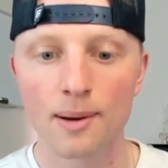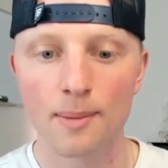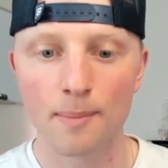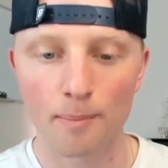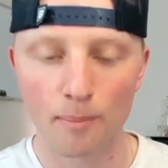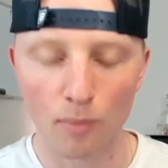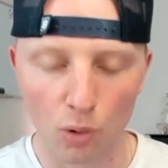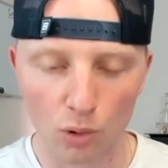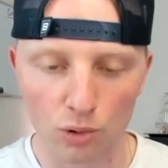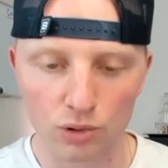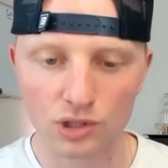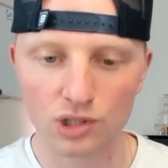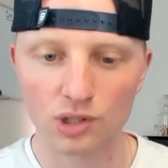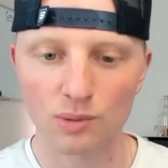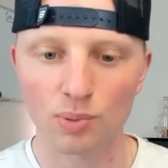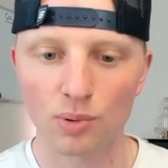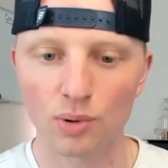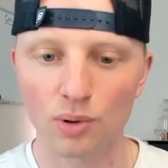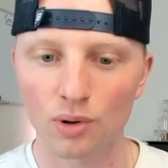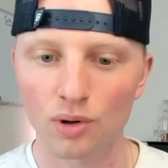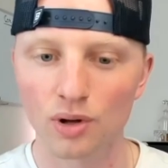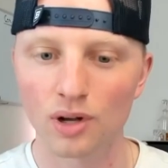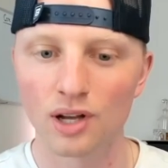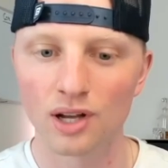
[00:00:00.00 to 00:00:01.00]

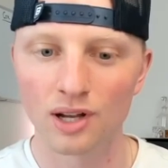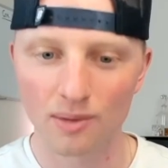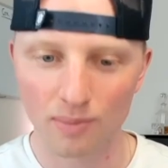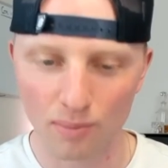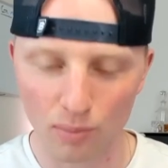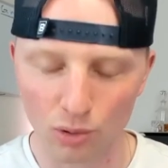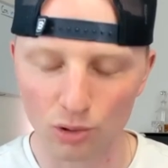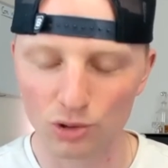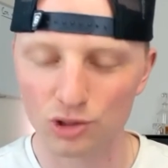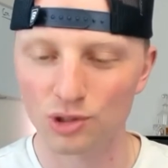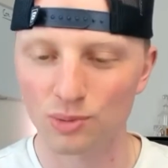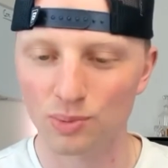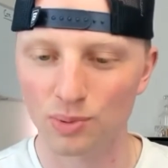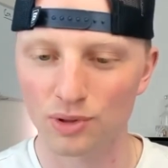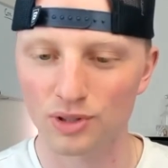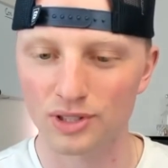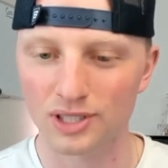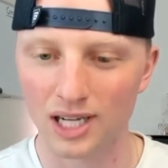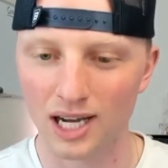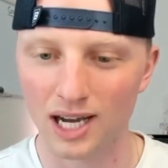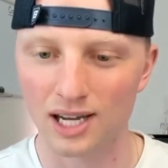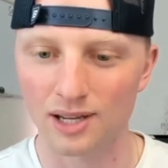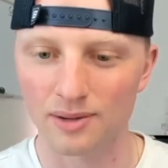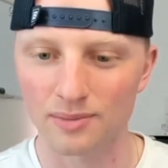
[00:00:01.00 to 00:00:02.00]
multiple
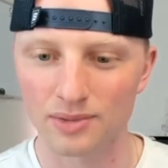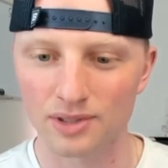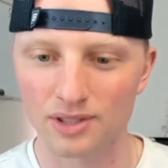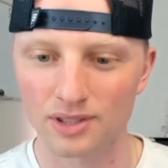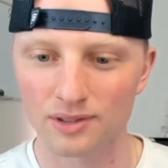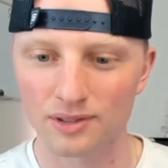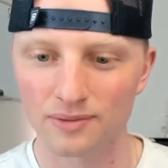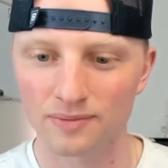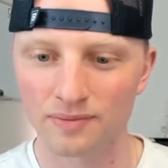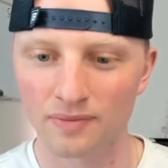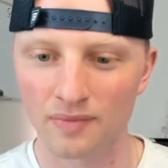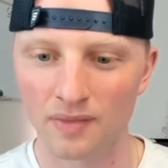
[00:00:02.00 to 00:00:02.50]
times.